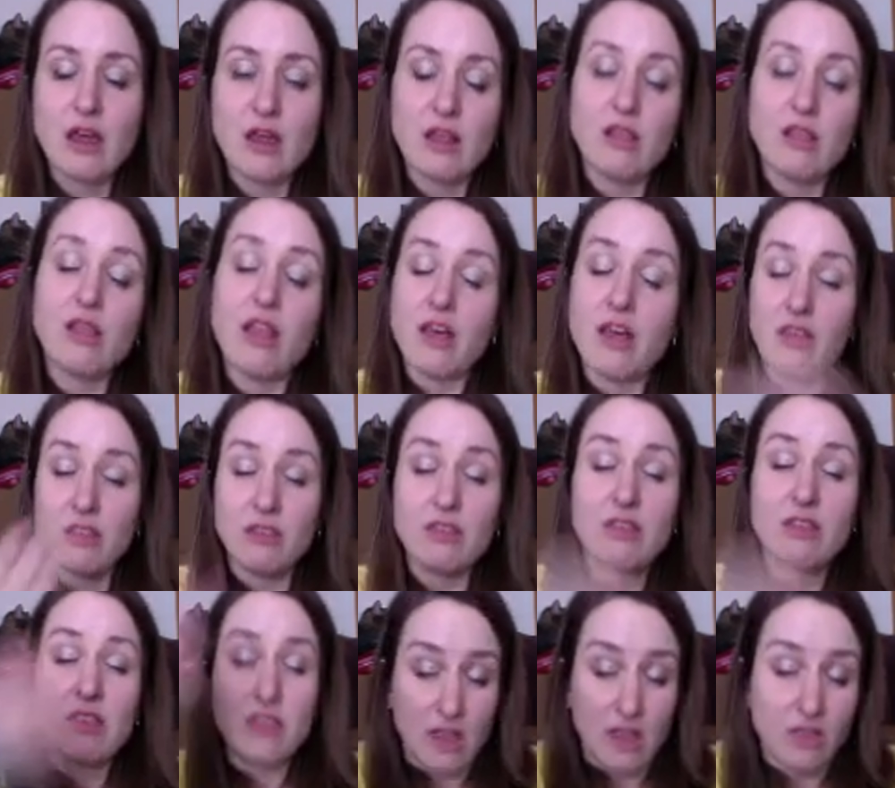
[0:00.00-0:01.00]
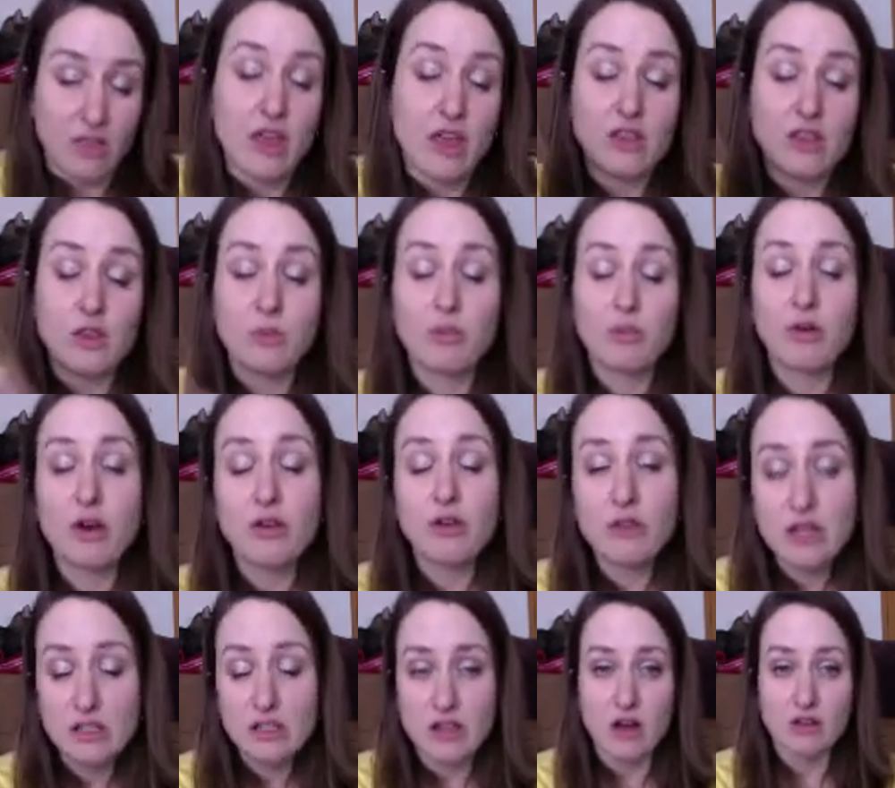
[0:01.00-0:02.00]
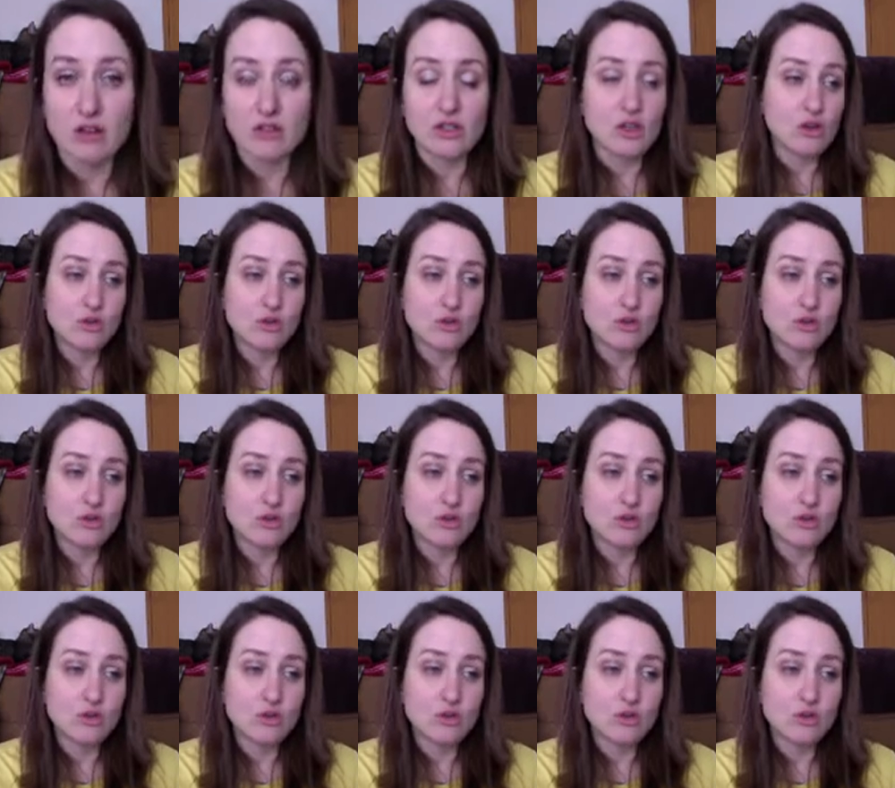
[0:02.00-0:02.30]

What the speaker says: than like the prairie dogs,